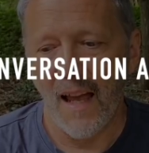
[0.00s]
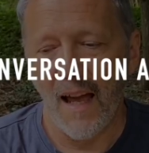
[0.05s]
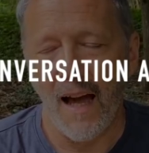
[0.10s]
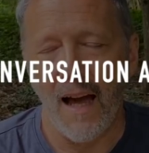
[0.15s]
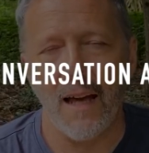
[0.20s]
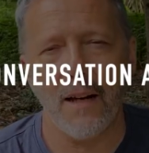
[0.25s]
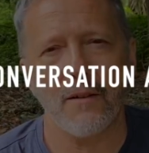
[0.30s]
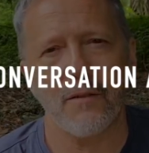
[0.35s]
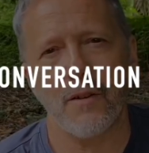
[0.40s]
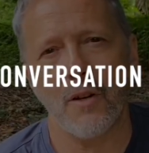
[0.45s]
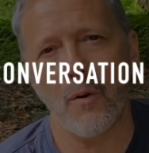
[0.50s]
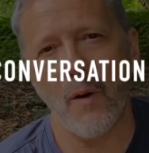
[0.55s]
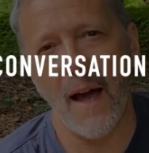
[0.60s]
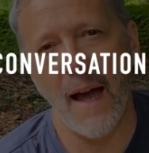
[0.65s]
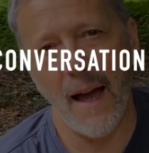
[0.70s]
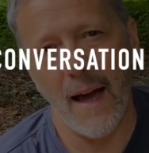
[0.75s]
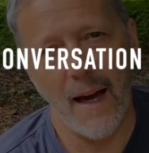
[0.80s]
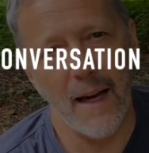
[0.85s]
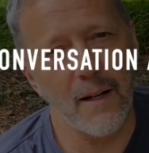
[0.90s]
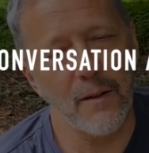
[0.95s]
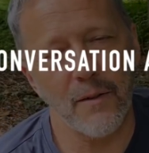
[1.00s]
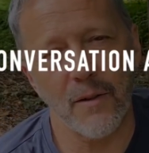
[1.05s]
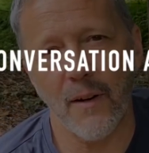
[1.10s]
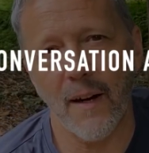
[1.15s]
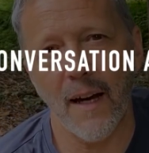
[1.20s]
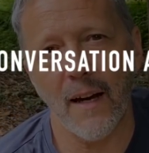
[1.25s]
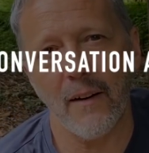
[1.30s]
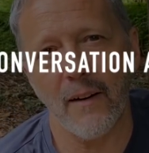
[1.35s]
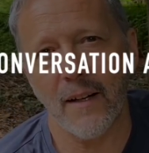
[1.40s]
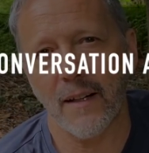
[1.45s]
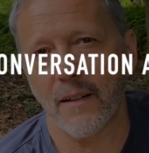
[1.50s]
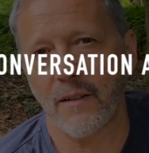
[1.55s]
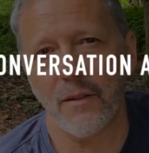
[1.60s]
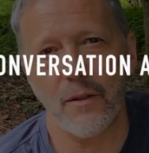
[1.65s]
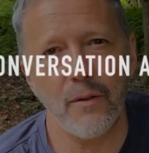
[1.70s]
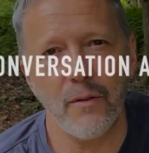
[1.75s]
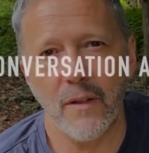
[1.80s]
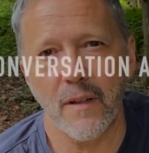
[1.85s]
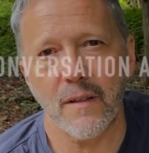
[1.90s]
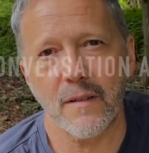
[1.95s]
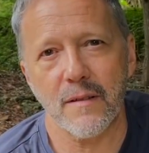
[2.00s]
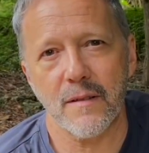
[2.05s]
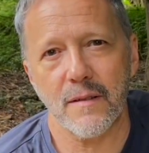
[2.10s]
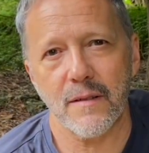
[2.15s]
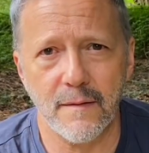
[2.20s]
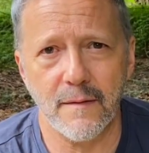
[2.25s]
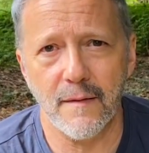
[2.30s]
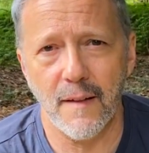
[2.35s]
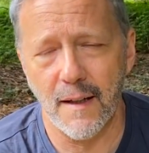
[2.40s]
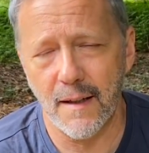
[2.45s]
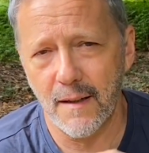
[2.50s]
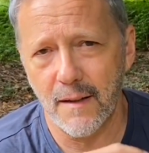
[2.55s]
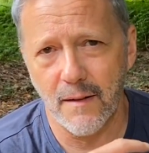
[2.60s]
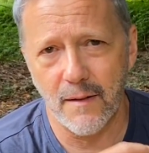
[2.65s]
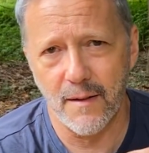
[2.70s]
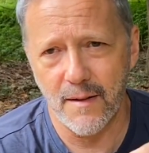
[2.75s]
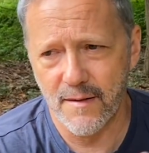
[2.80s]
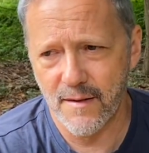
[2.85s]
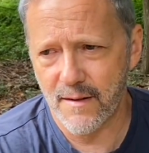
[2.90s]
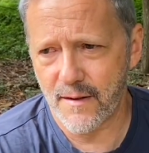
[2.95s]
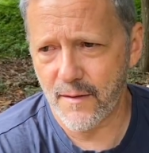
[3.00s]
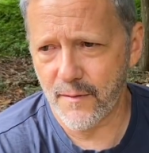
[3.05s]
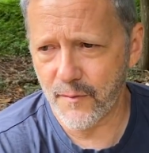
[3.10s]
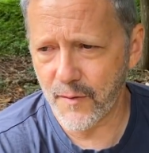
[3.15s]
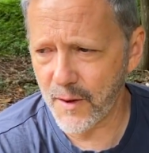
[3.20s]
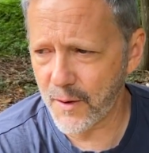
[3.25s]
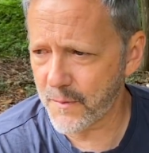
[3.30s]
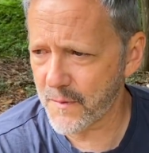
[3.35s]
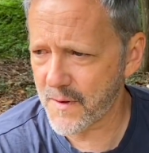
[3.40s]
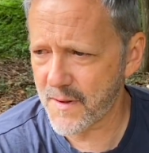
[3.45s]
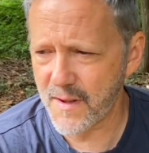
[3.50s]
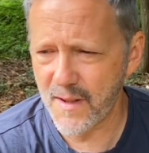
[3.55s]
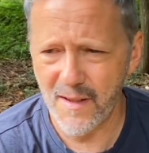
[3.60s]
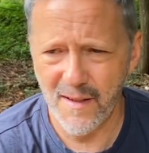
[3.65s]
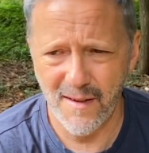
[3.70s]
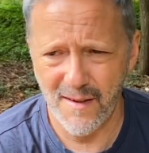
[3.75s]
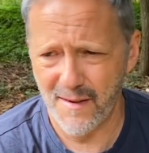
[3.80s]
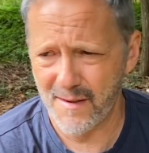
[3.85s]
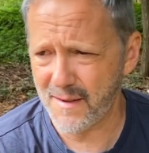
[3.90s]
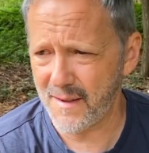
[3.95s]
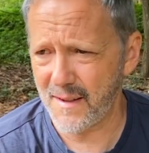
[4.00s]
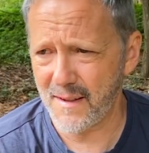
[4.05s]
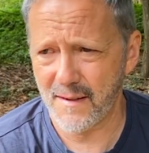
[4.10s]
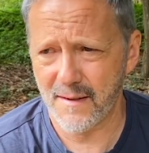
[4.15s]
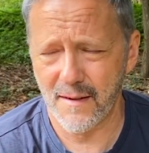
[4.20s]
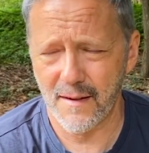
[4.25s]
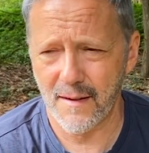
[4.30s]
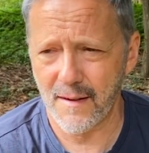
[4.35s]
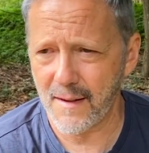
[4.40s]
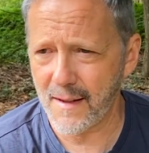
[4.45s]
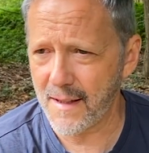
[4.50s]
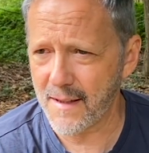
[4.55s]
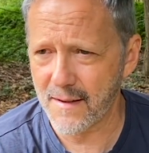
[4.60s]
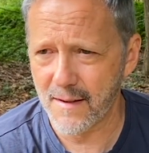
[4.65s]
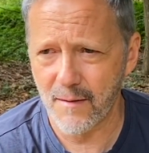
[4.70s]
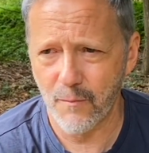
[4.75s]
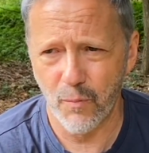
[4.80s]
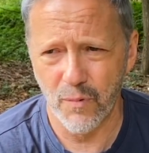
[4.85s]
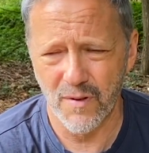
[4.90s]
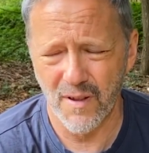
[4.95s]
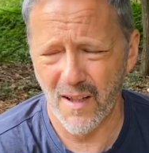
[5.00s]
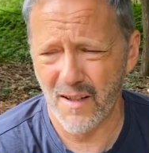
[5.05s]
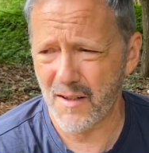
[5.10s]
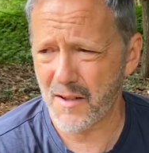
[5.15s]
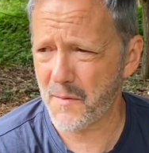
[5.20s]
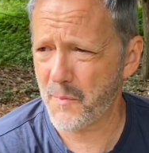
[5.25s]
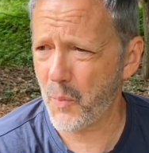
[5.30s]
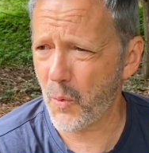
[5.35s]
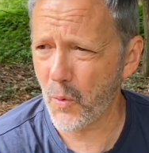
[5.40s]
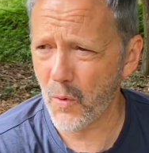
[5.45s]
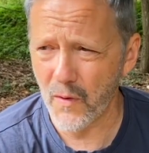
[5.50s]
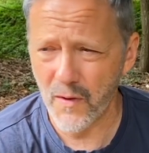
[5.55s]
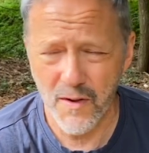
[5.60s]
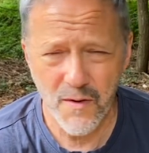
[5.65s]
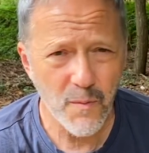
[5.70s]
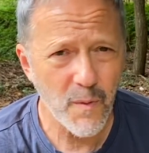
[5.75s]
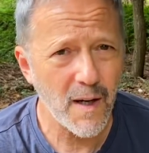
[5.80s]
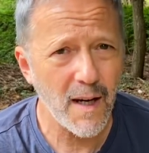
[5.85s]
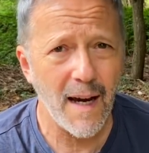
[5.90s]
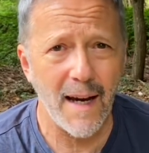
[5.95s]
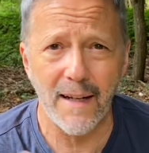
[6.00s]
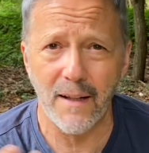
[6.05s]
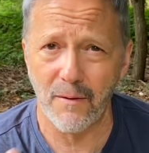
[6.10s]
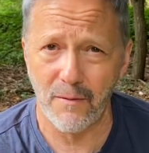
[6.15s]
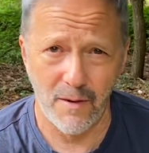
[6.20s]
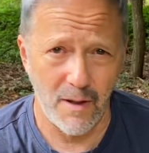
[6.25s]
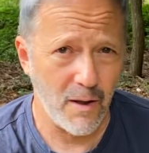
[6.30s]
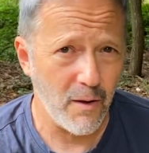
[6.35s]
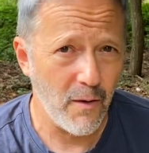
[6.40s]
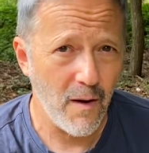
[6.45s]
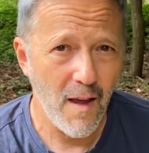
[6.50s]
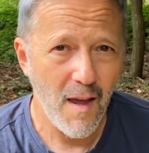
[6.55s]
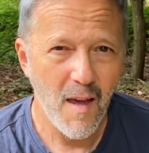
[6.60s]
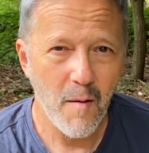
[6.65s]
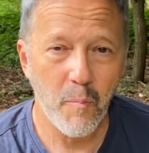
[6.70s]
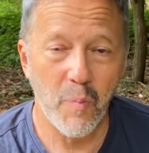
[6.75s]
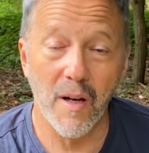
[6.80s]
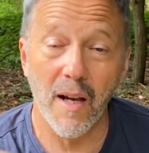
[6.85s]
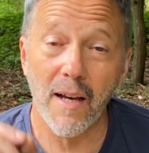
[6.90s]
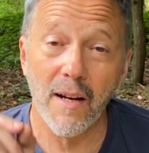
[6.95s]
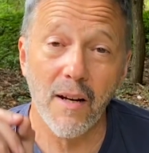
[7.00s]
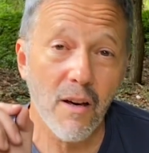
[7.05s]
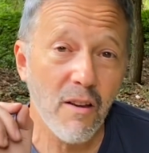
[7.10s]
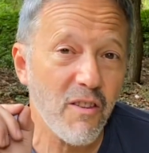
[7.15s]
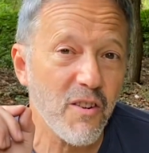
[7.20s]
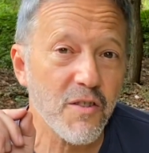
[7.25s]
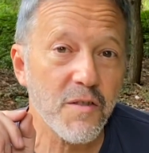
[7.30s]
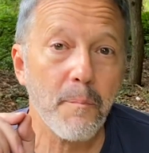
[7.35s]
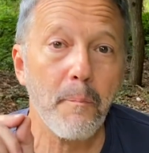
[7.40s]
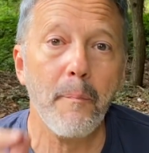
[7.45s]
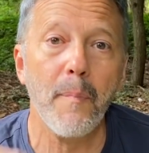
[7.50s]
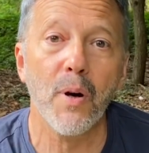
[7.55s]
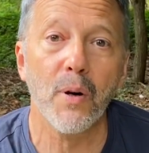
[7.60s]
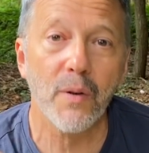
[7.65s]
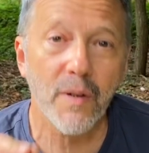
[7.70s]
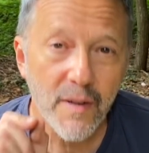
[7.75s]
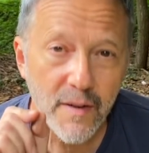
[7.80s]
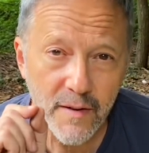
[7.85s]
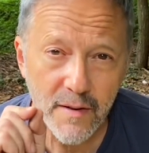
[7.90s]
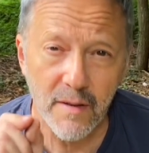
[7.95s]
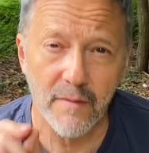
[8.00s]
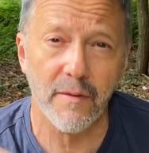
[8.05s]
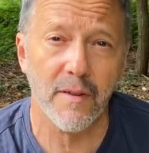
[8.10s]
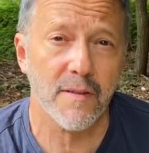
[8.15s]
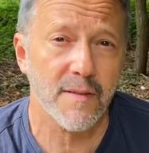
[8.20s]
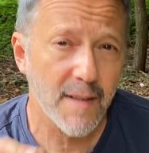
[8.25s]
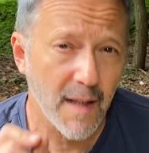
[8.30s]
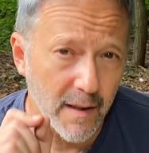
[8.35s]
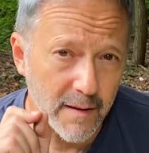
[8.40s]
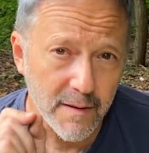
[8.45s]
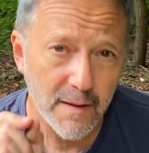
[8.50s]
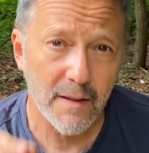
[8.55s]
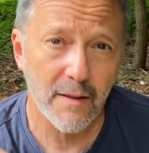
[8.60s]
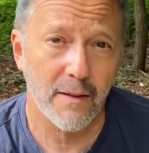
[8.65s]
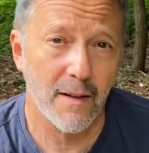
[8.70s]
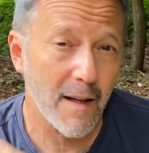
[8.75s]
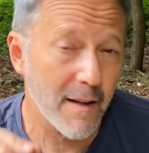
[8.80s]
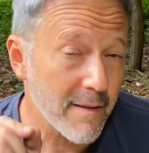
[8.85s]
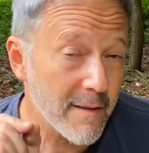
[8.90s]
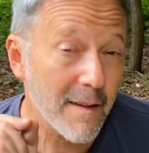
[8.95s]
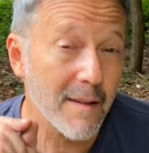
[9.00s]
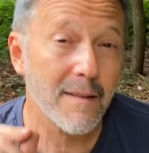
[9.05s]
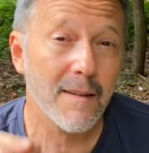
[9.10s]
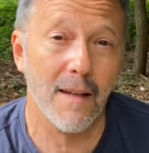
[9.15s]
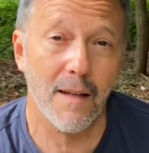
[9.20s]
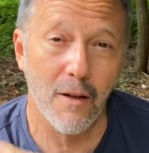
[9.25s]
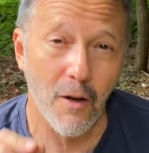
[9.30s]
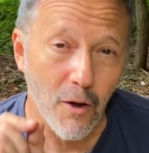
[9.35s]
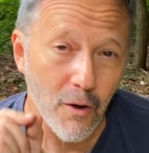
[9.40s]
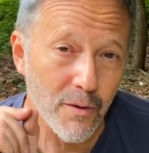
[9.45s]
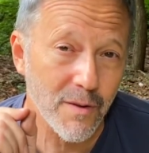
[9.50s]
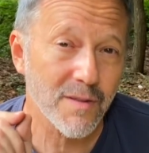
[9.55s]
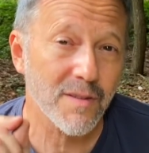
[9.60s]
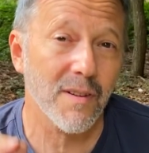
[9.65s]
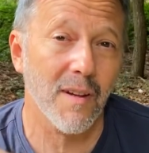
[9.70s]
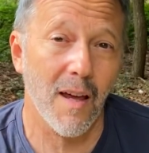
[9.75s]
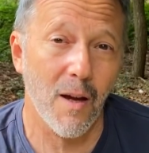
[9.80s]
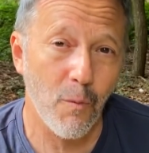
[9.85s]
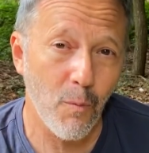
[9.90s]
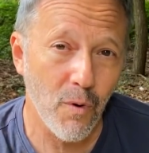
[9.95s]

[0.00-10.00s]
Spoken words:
I don't know how I can do this. I know, is it the frequencies? Was I just born this way? I don't know. But I know there's millions of us out there, and I think they call us light